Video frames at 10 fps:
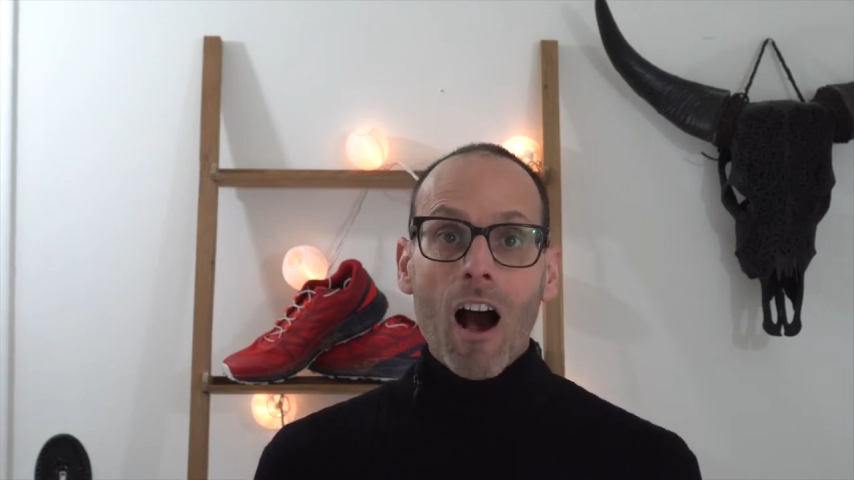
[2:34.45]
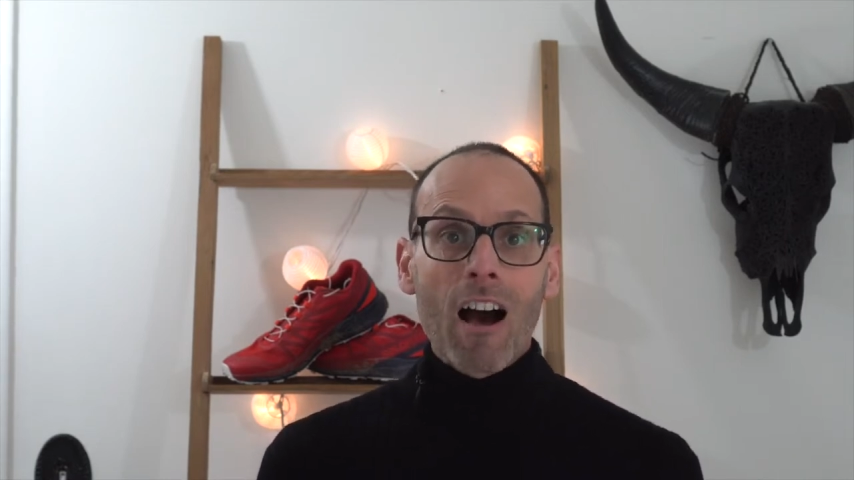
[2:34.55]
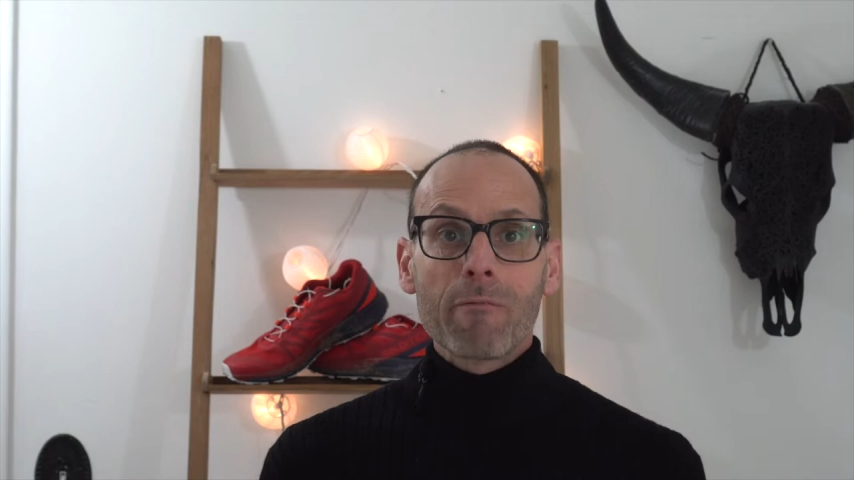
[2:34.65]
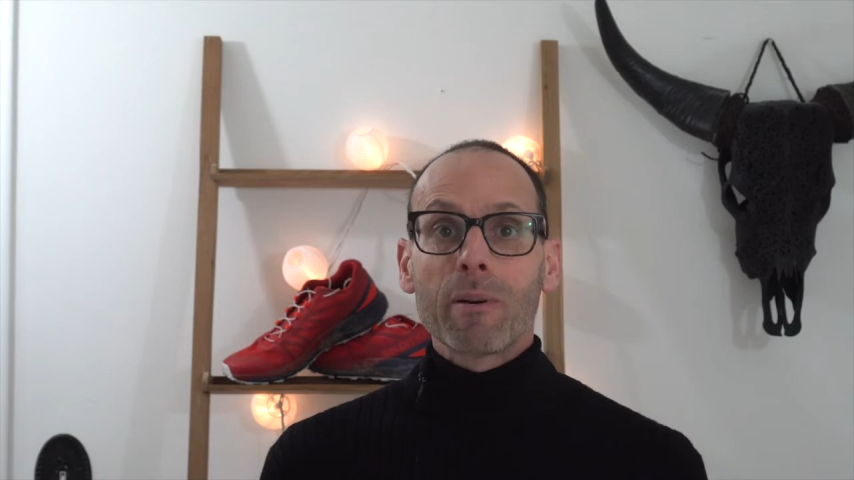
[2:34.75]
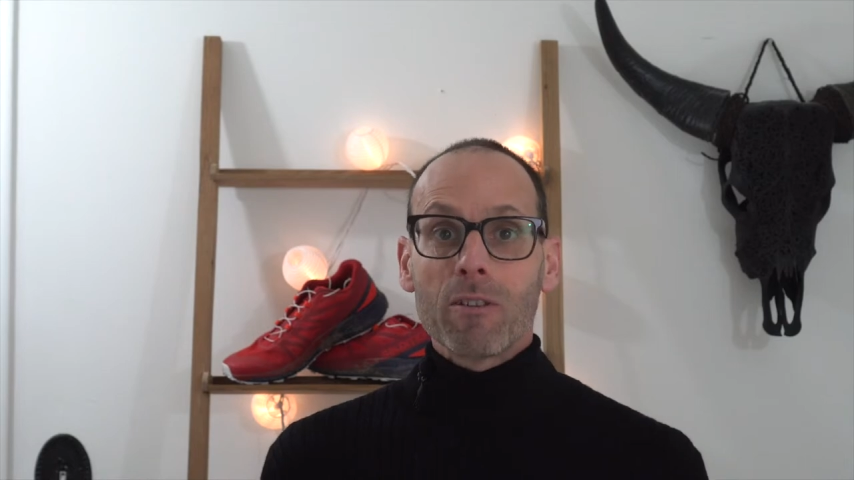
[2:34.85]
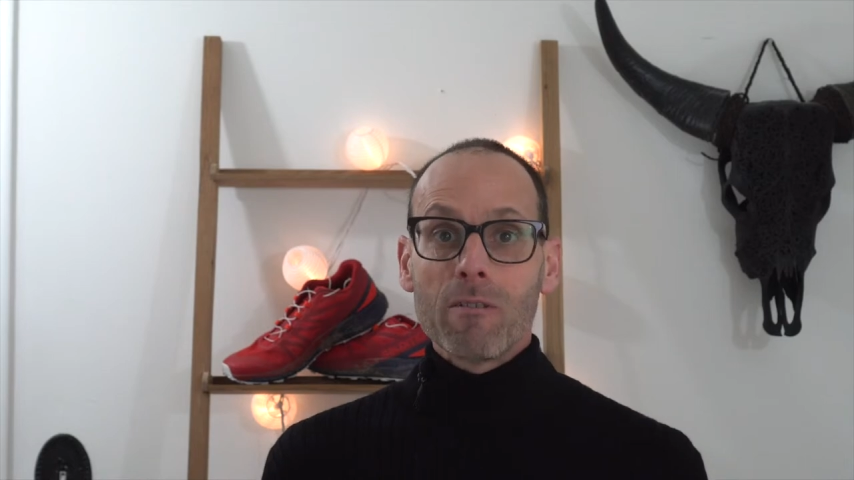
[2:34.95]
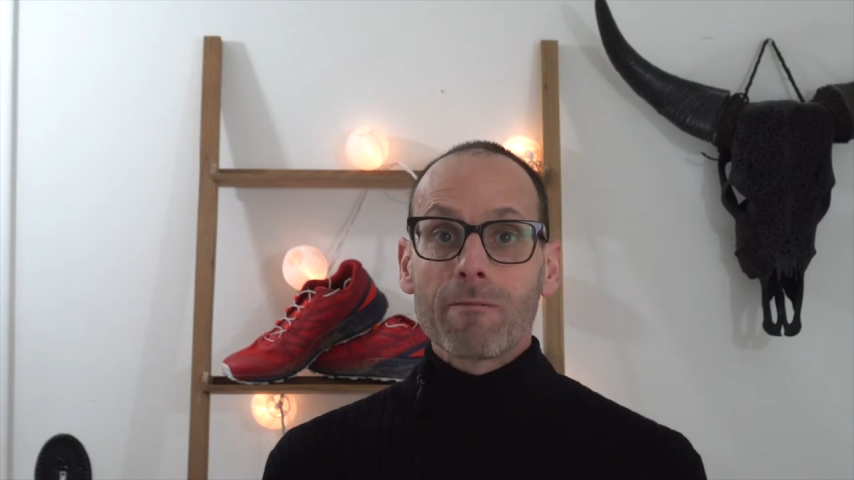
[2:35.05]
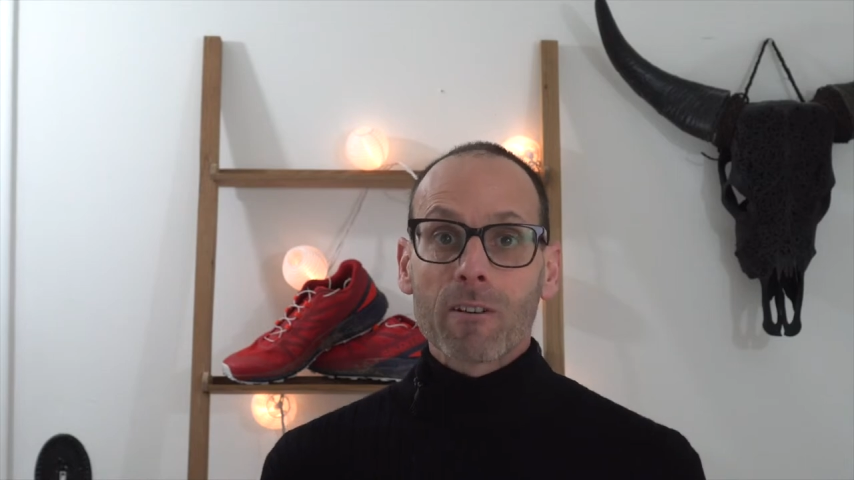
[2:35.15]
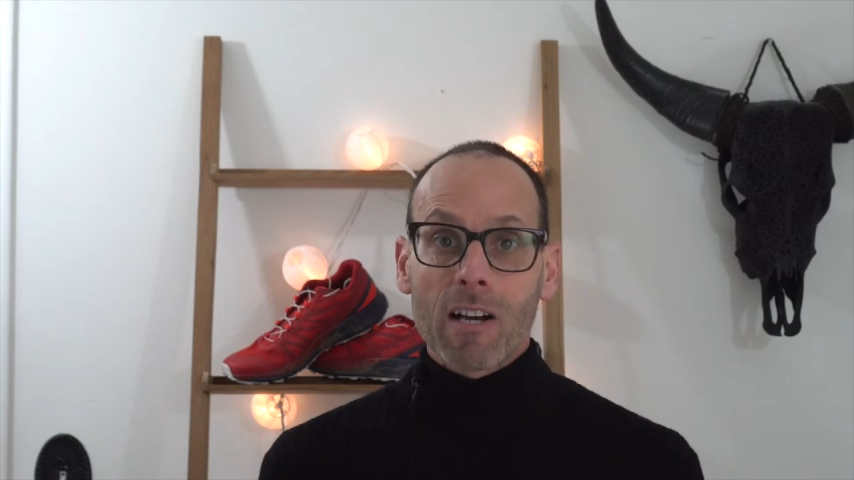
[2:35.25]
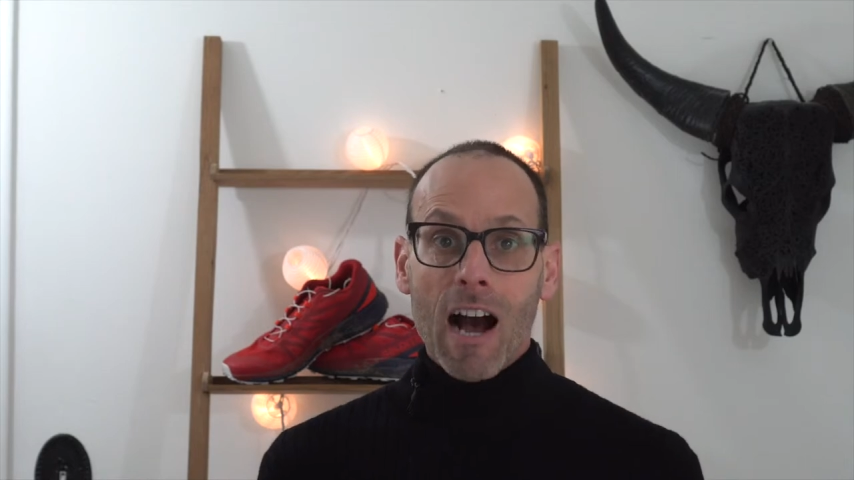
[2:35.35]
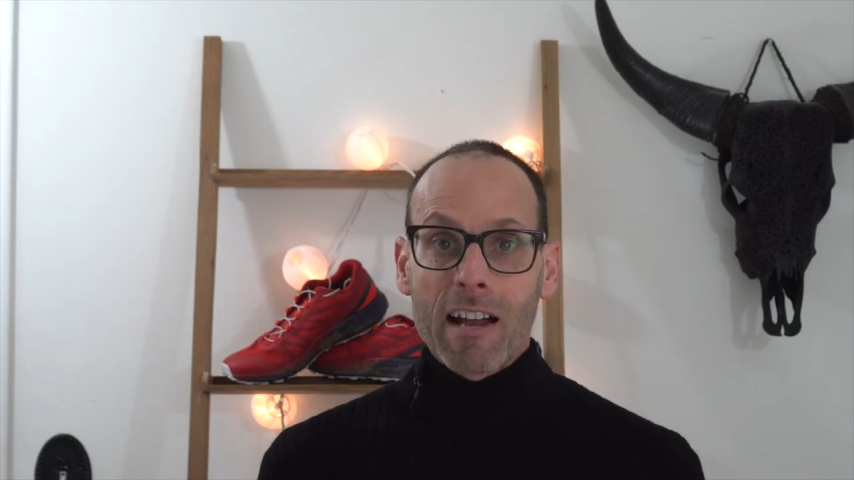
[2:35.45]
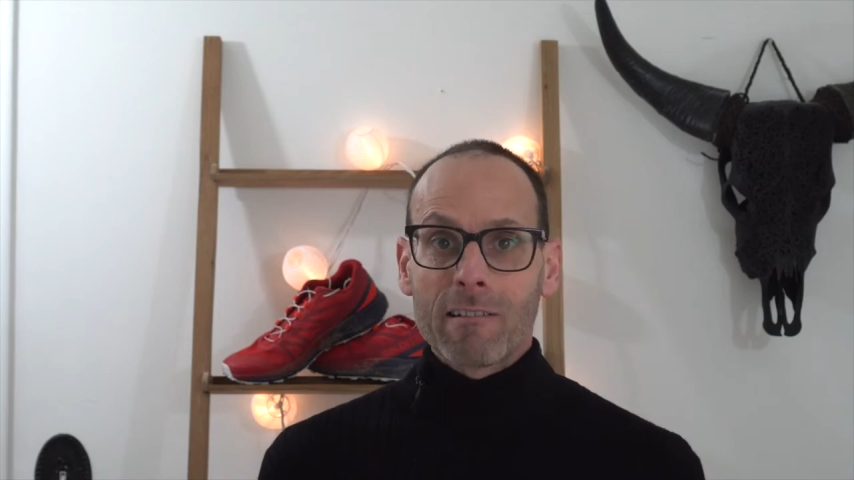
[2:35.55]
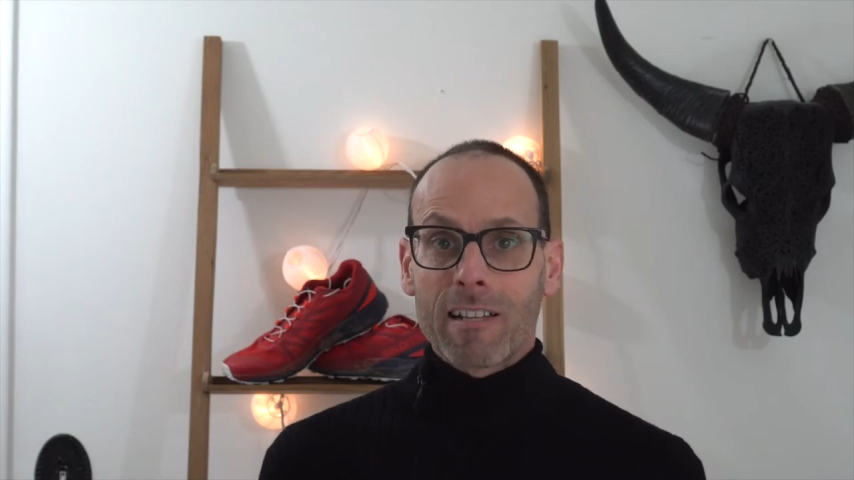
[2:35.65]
off, but you forgot,